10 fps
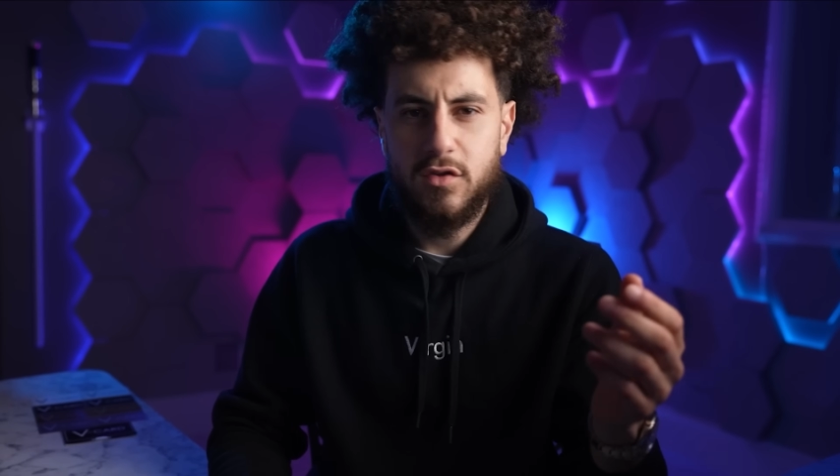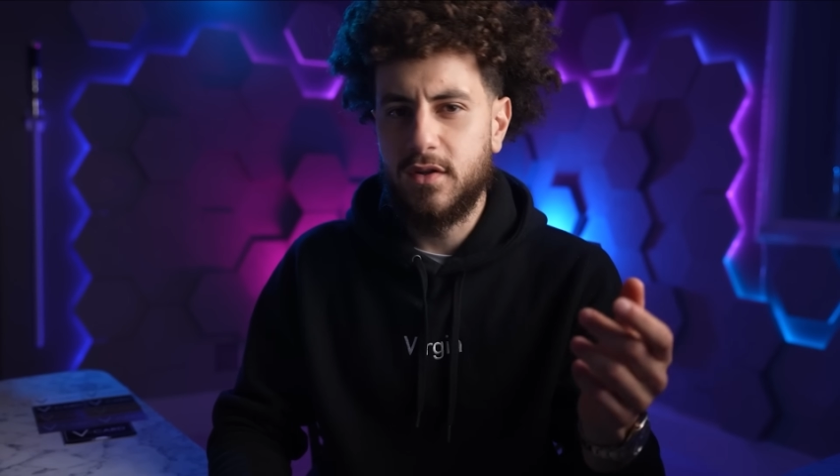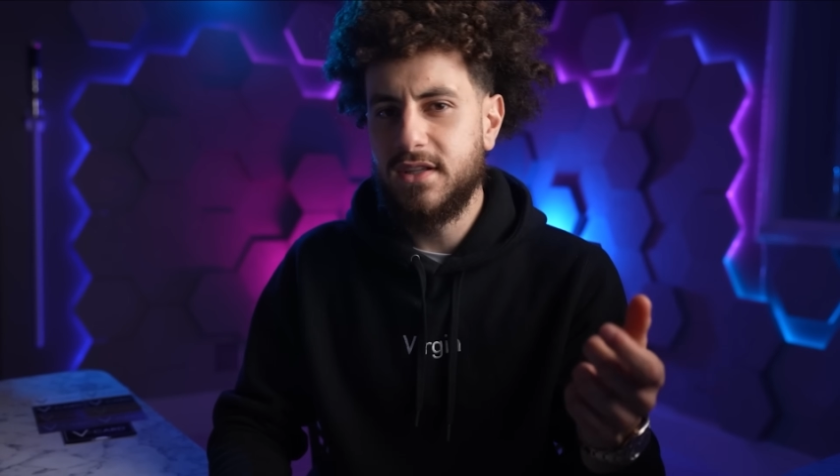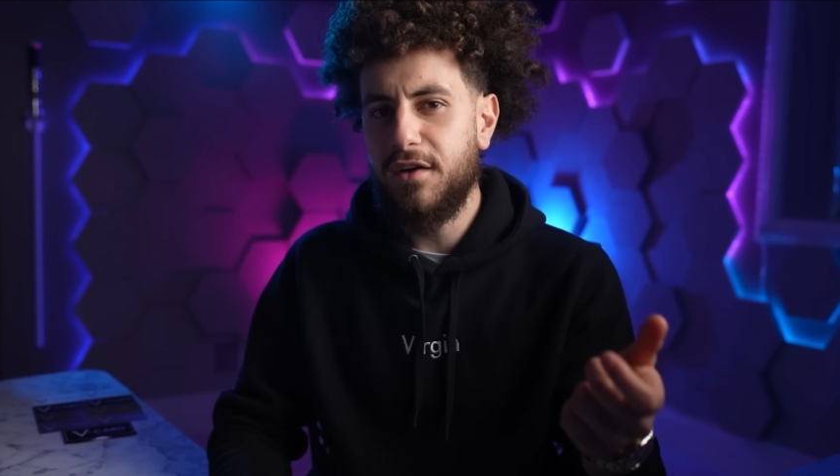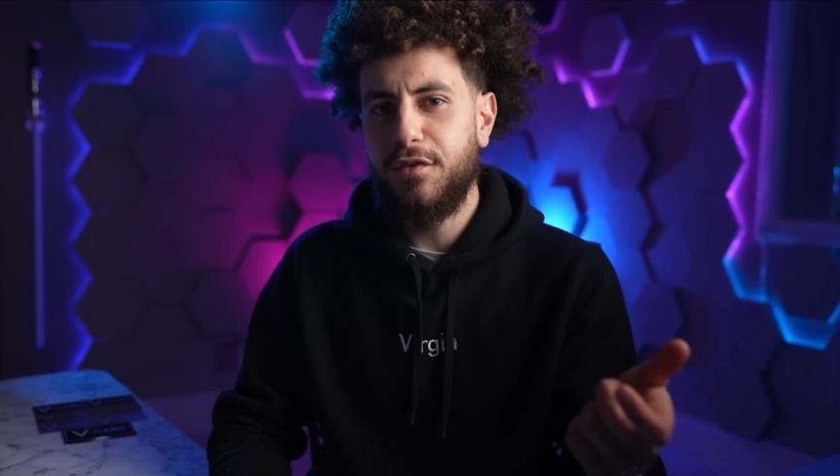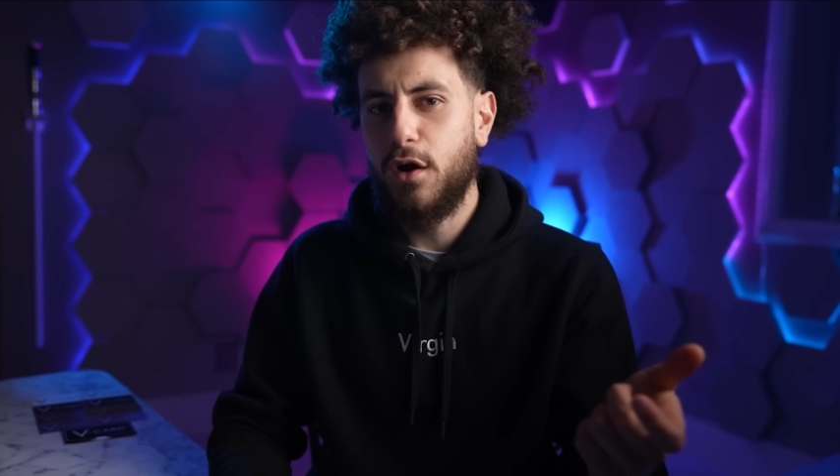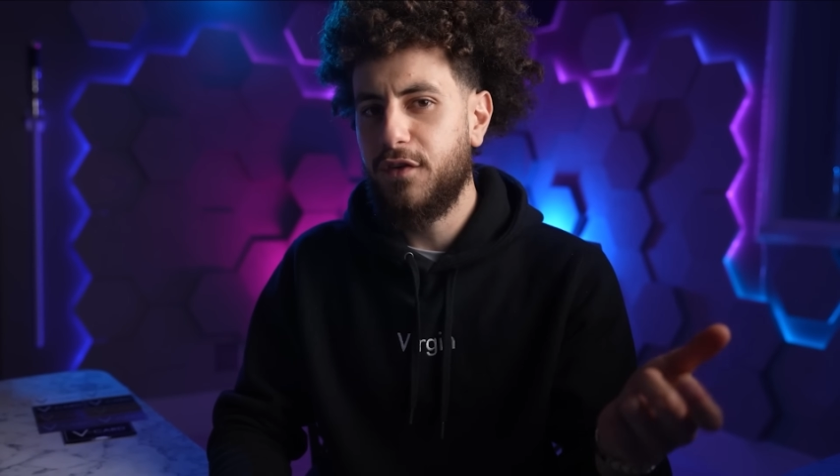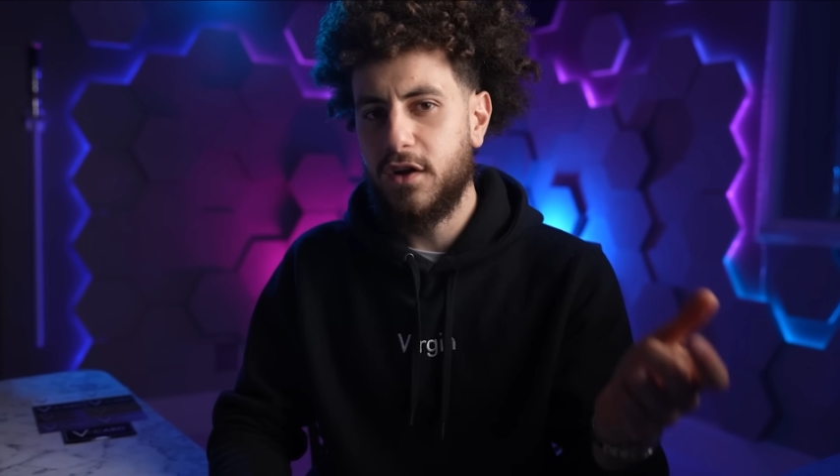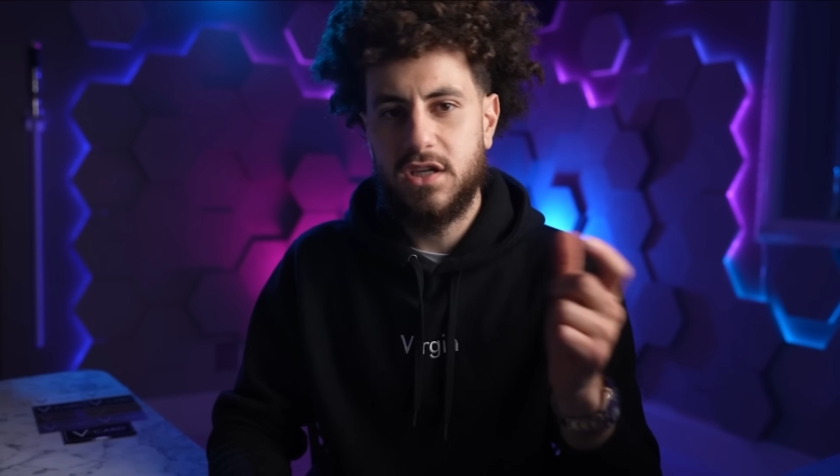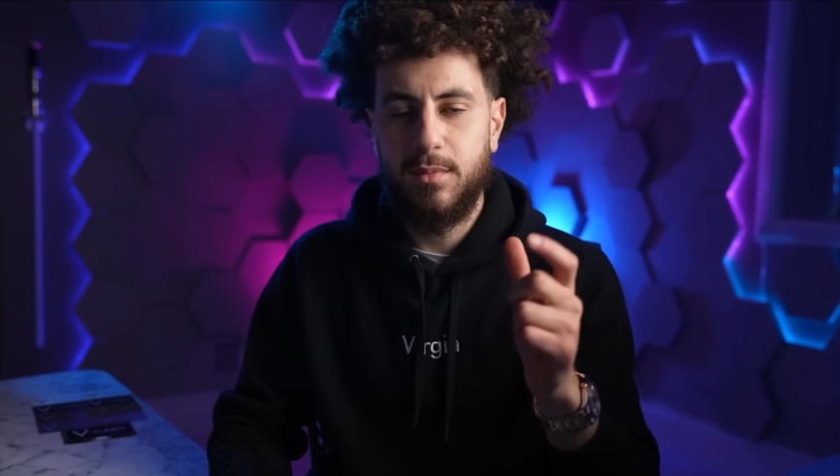So it's not
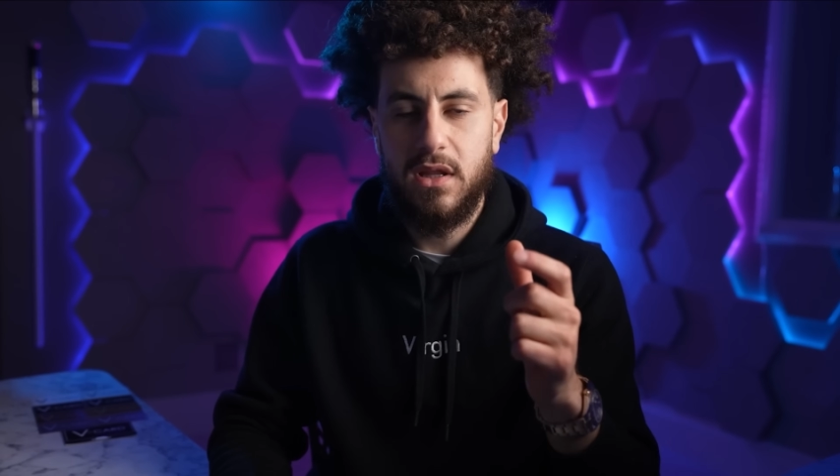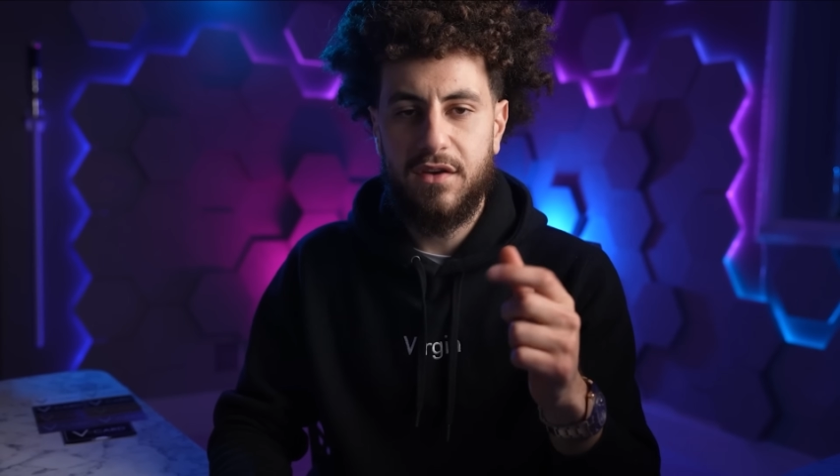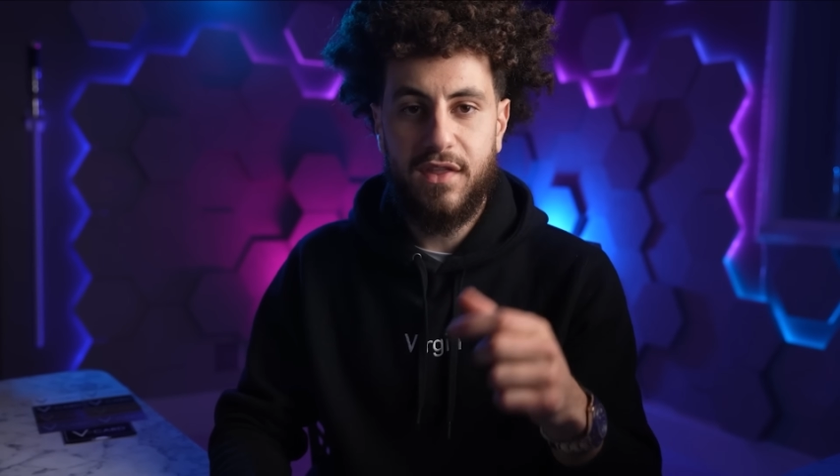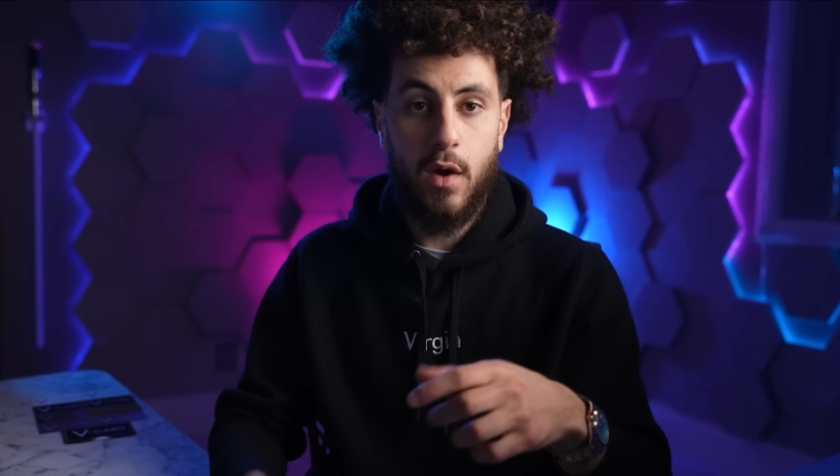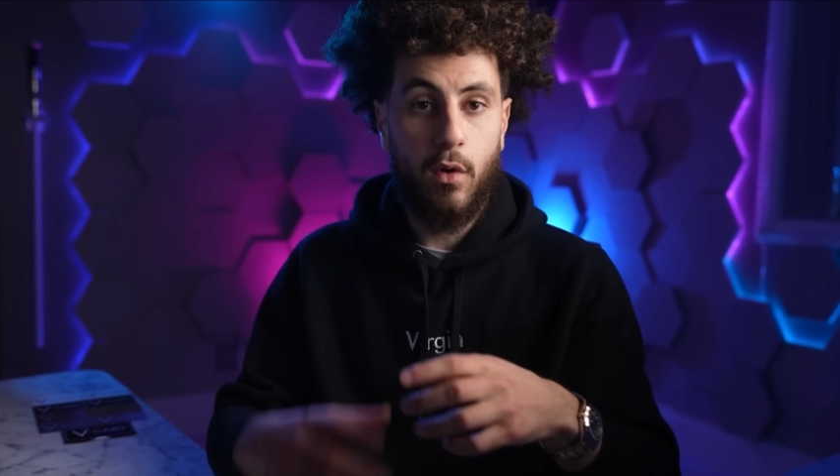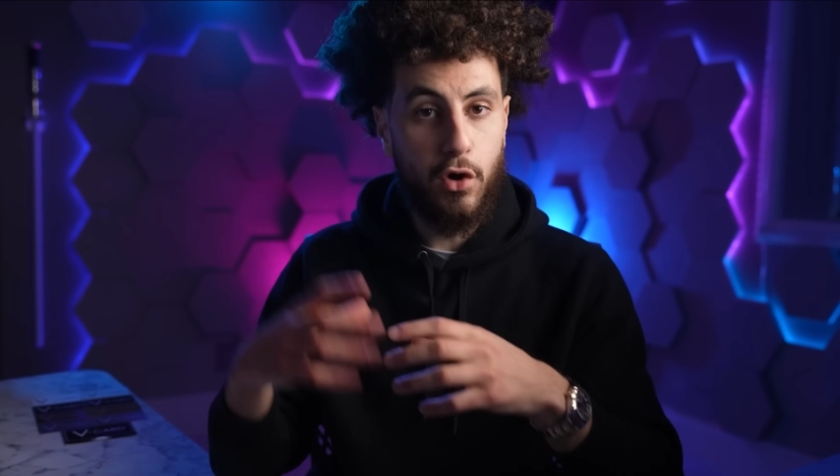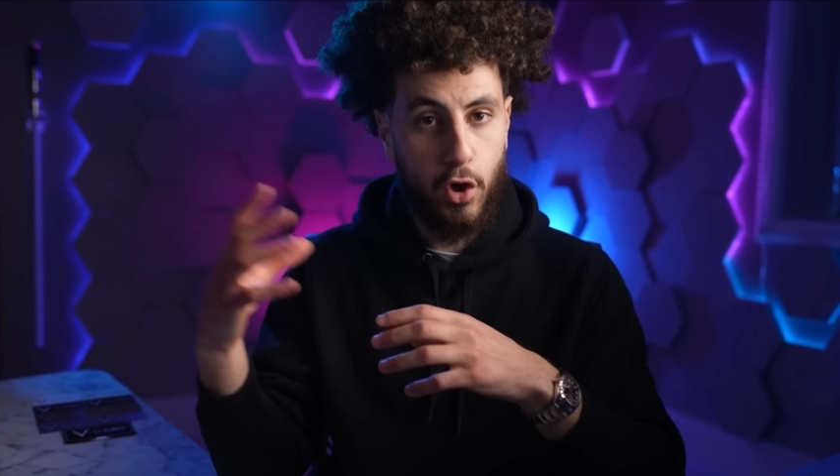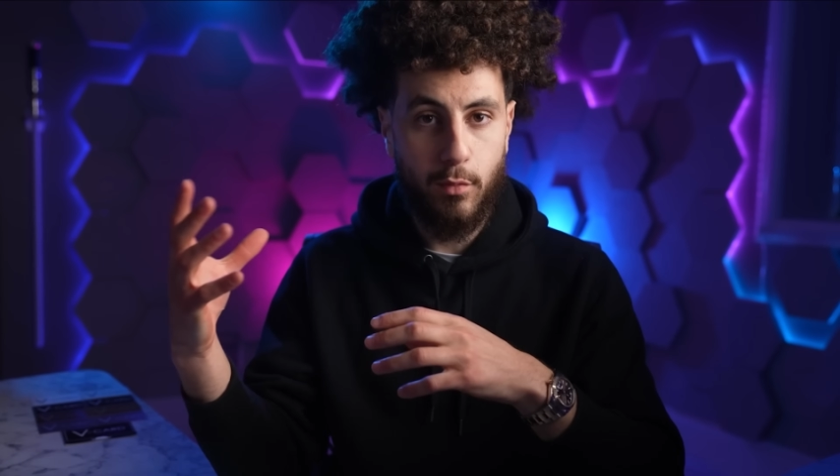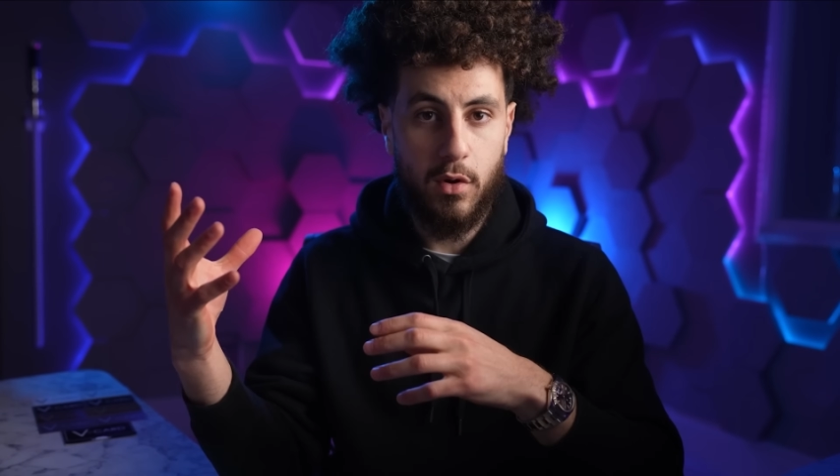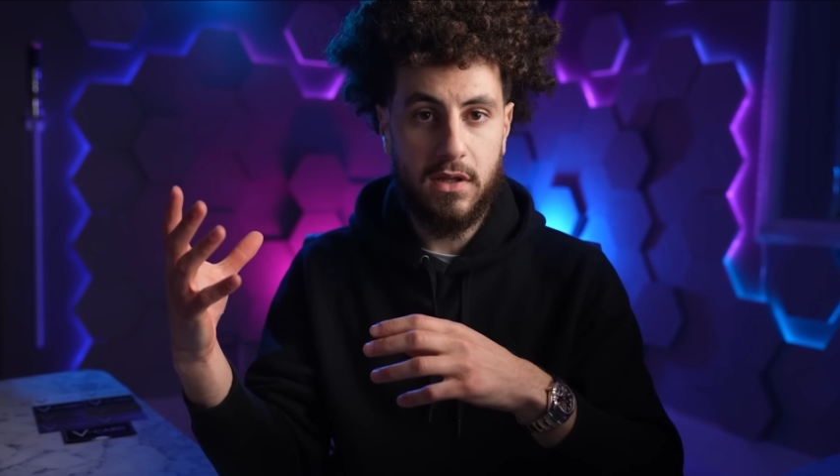far-fetched to believe that one
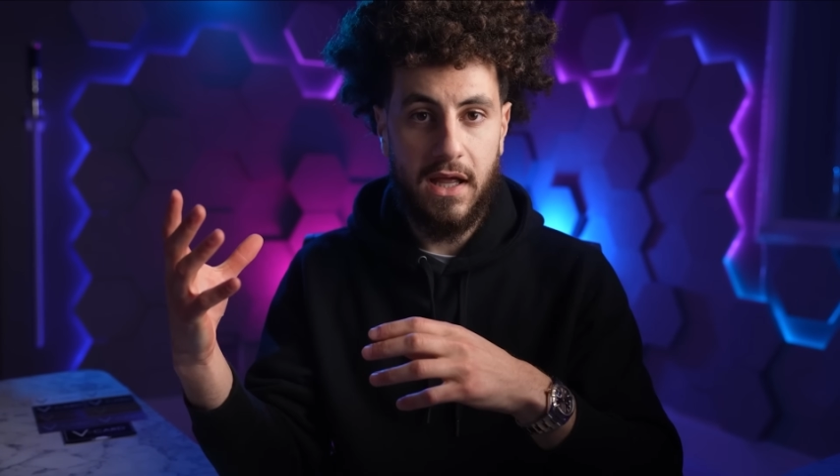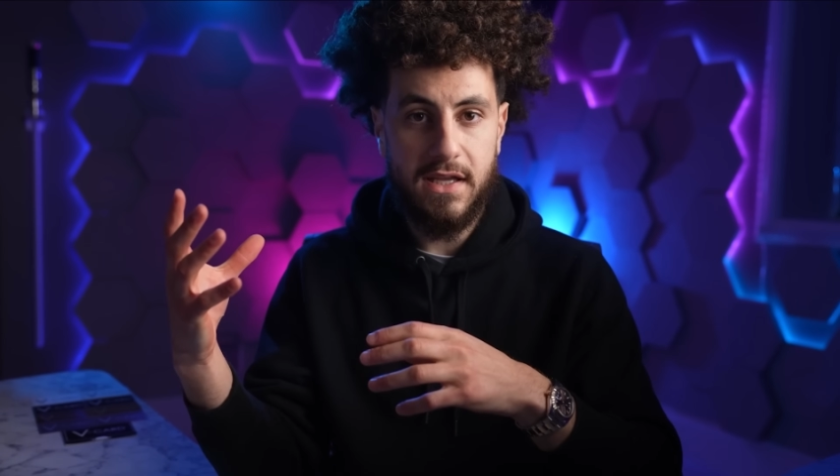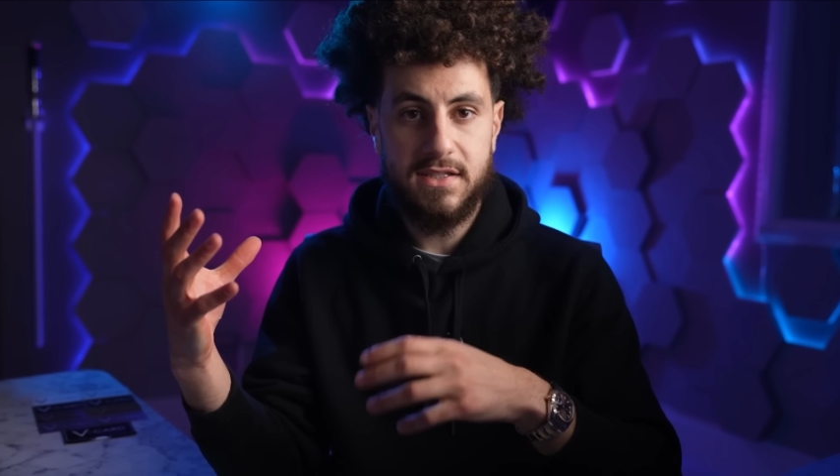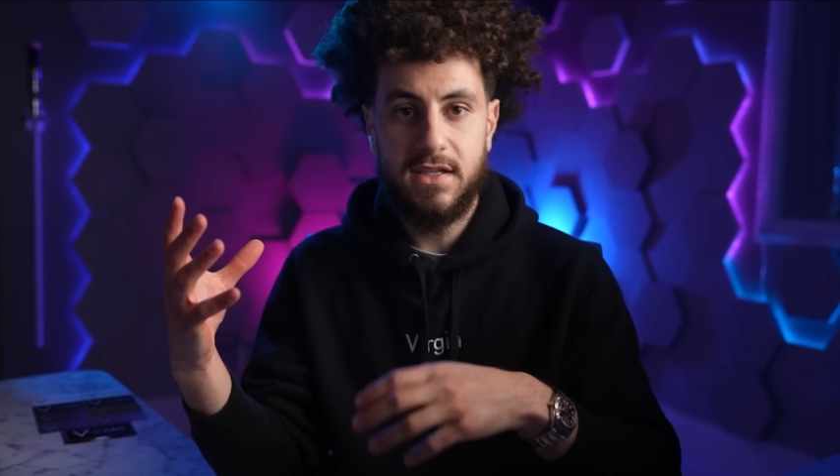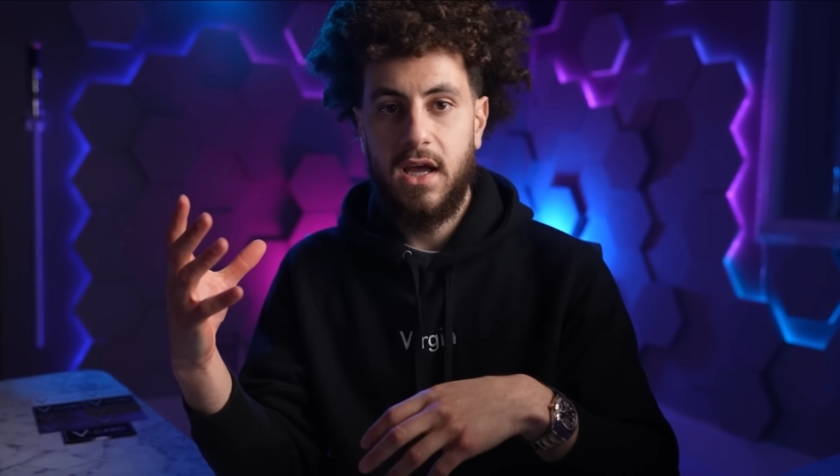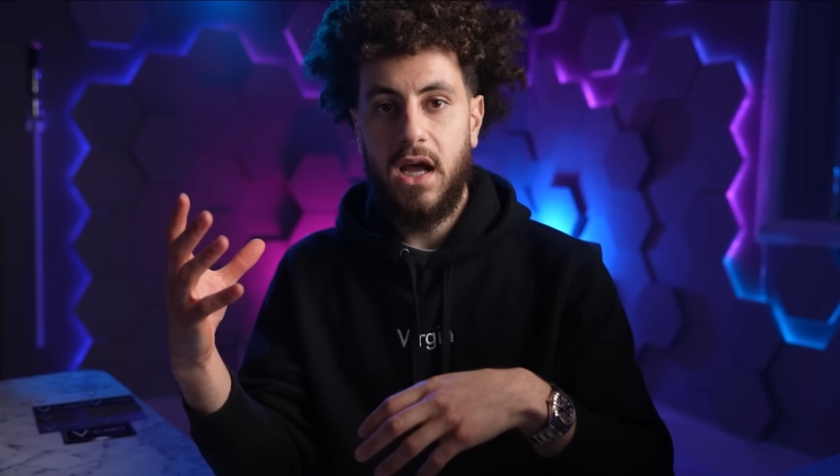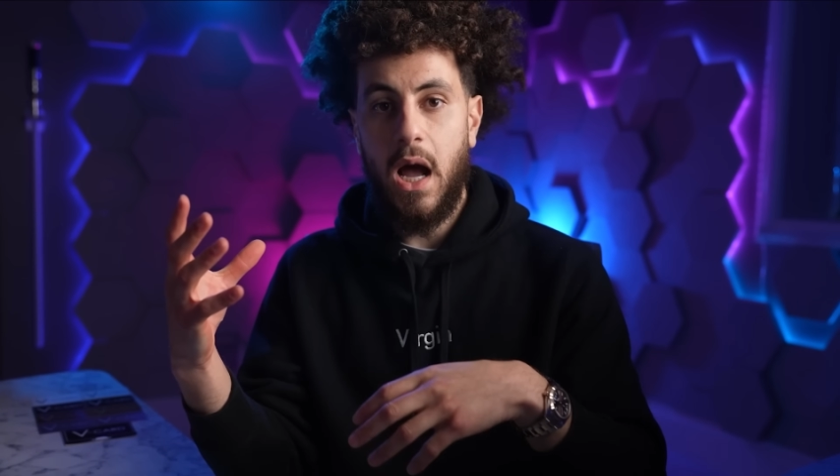Homo class